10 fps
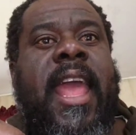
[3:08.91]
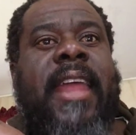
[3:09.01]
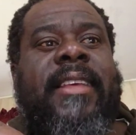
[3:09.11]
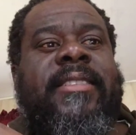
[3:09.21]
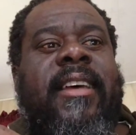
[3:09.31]

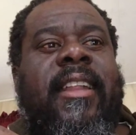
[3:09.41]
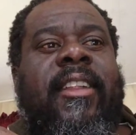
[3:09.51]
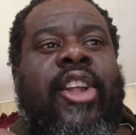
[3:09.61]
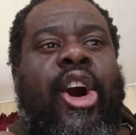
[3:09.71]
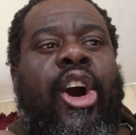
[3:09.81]
And it's a
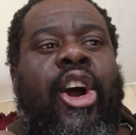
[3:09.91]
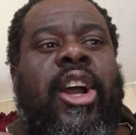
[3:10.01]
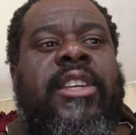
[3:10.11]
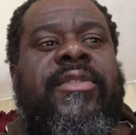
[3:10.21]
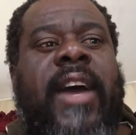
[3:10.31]

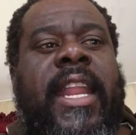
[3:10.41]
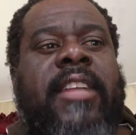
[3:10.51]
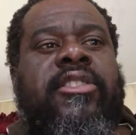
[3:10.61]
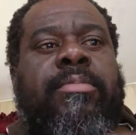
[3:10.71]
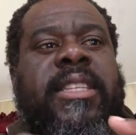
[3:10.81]
large
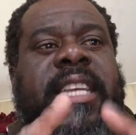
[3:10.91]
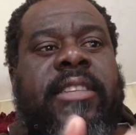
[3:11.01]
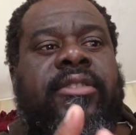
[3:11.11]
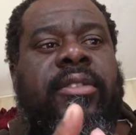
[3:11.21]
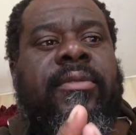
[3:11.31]
financial
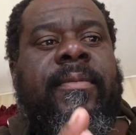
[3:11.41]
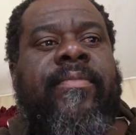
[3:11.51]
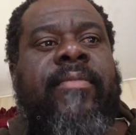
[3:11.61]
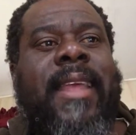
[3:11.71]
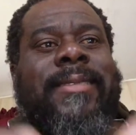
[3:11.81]
potential
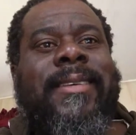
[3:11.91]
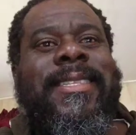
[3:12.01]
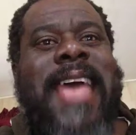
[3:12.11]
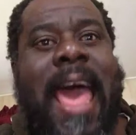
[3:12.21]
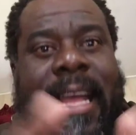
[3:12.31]
that's
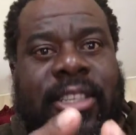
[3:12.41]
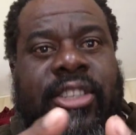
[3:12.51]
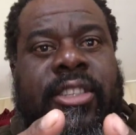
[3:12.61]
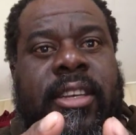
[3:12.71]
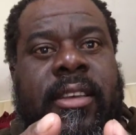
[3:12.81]

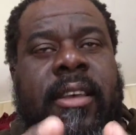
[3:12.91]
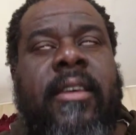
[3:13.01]
attached